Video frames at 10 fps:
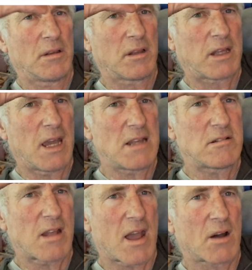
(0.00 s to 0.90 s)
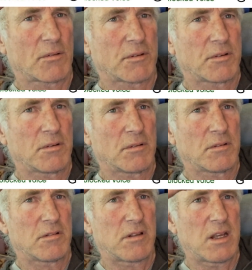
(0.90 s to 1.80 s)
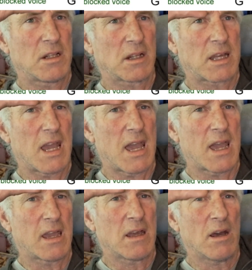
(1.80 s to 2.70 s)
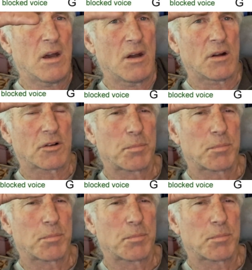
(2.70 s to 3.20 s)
The K sound, the C and the K, are